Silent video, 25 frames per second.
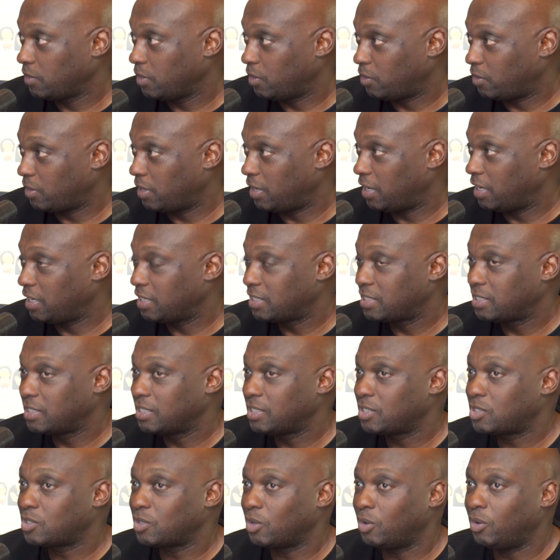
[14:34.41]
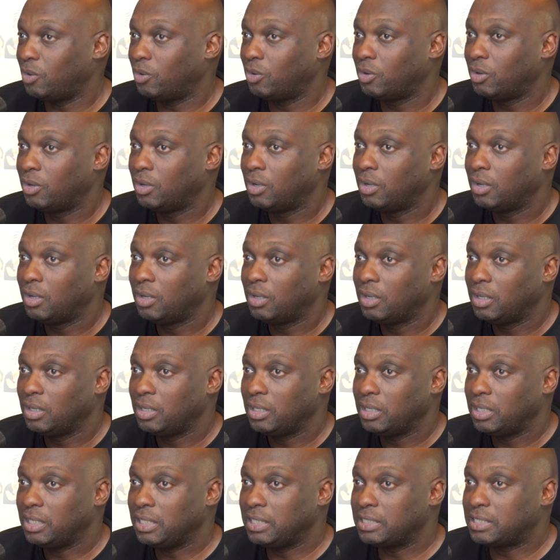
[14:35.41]
Right? So
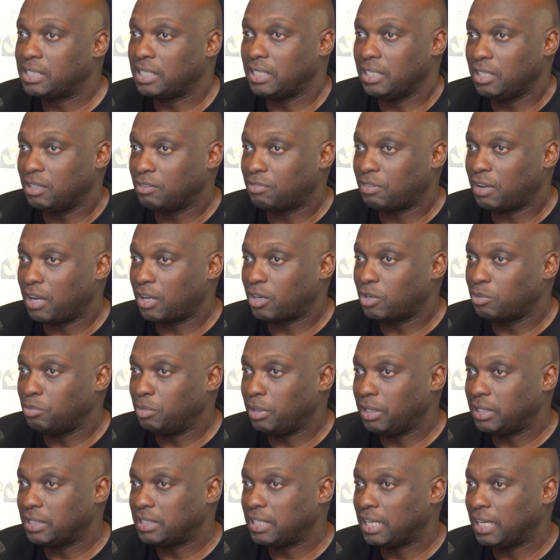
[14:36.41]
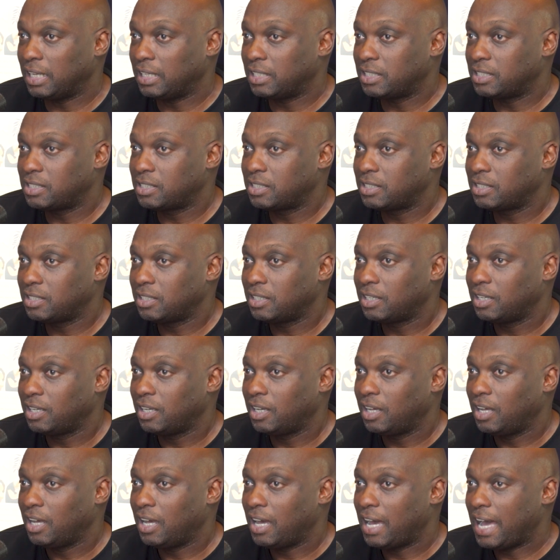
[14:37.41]
it's an environment that
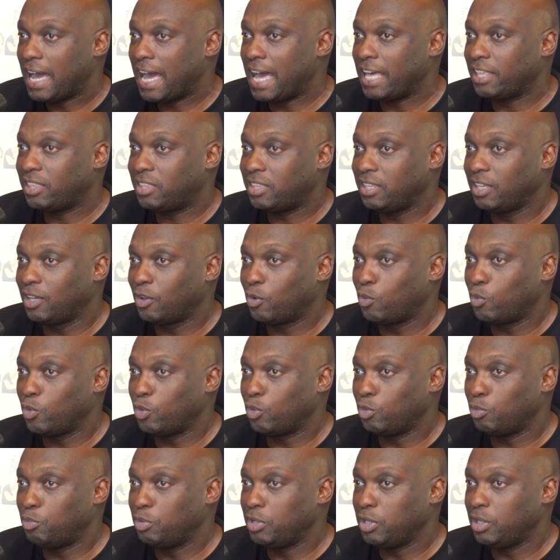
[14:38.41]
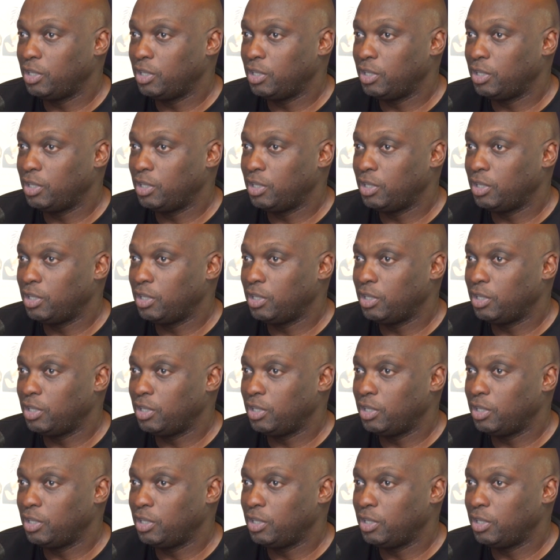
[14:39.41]
I think will